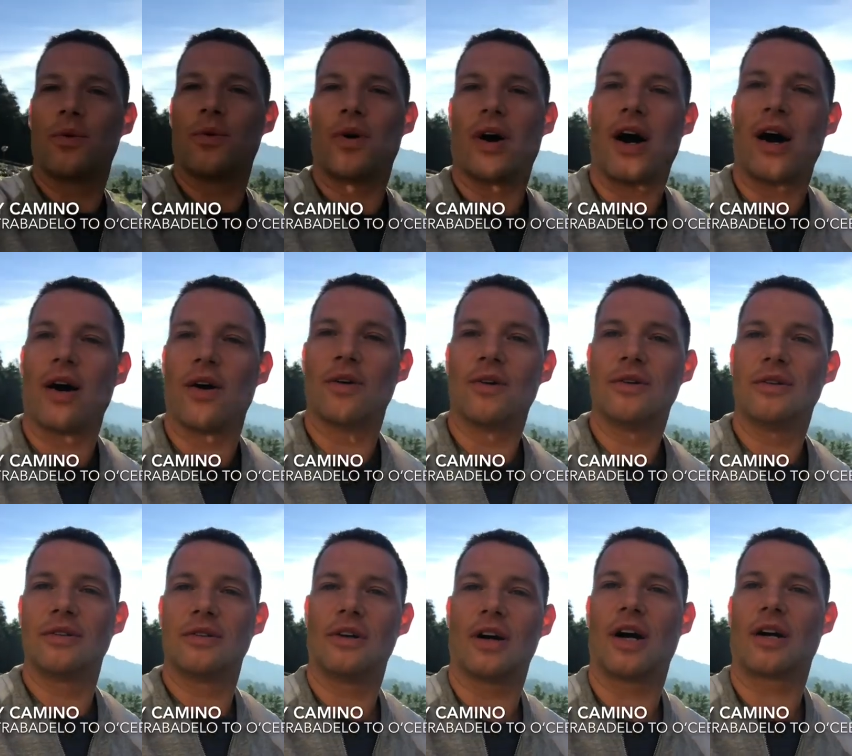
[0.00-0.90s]
Wow.
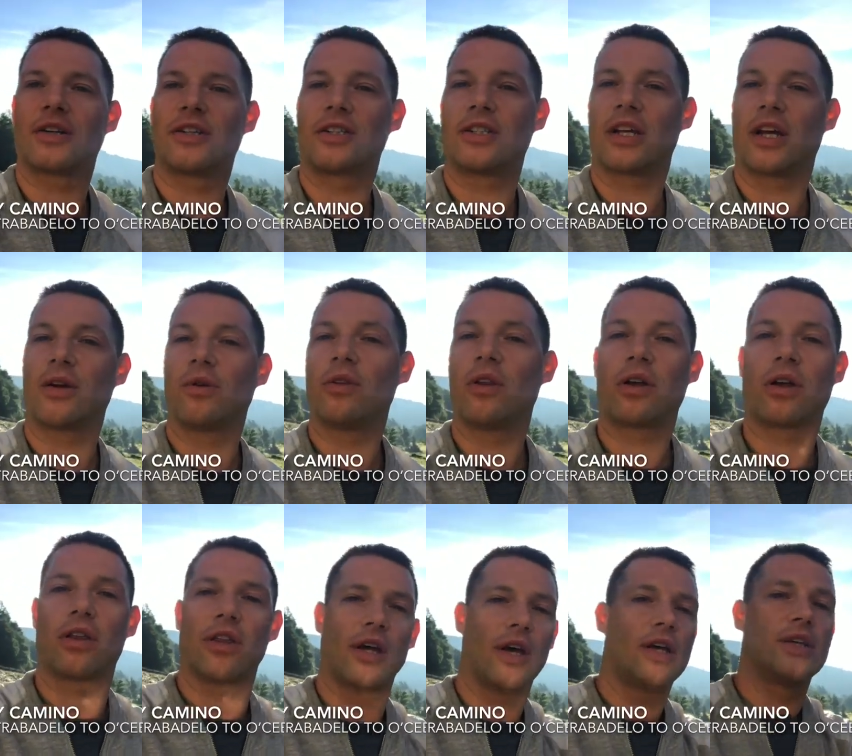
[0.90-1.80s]
I could just stay and
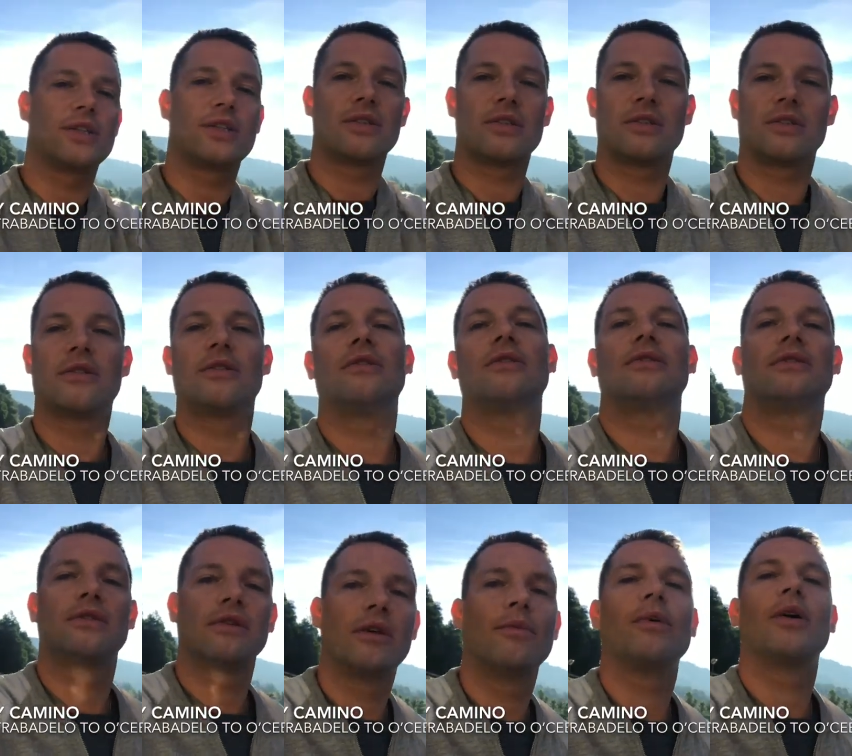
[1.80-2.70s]
look at this
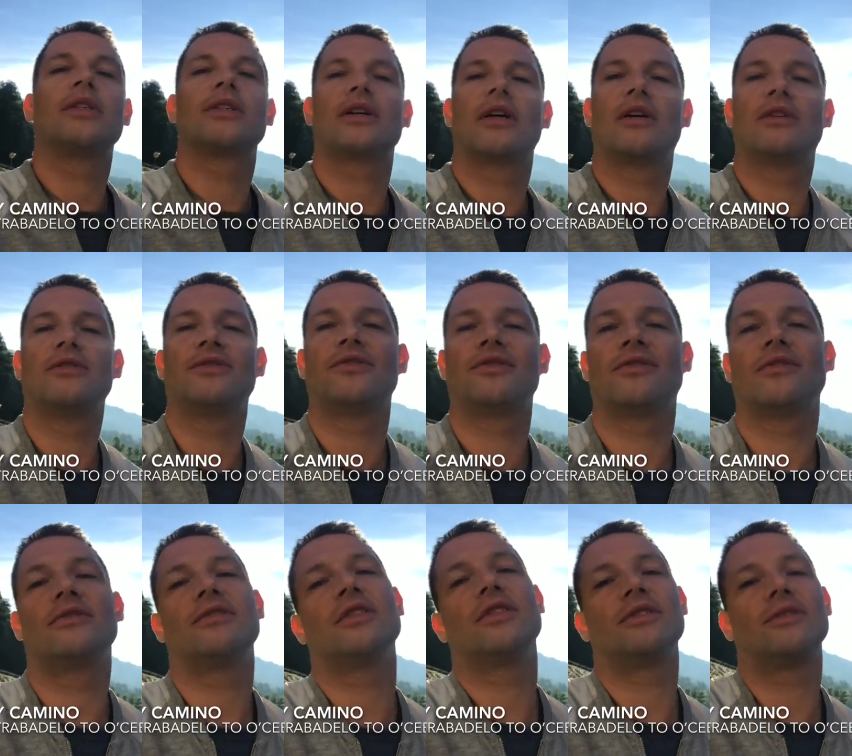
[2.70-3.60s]
and myself
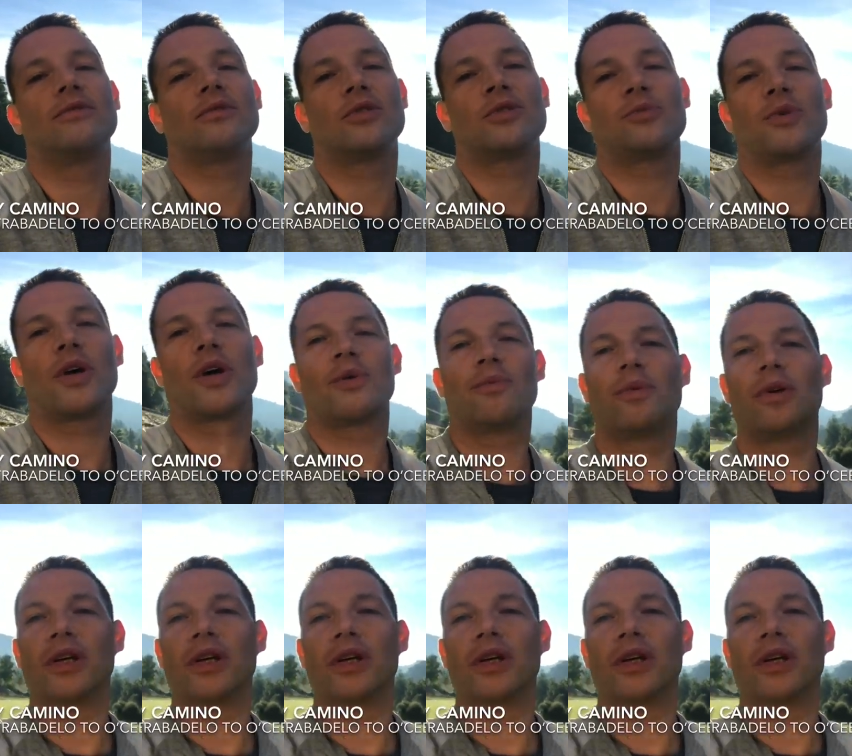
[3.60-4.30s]
and what's behind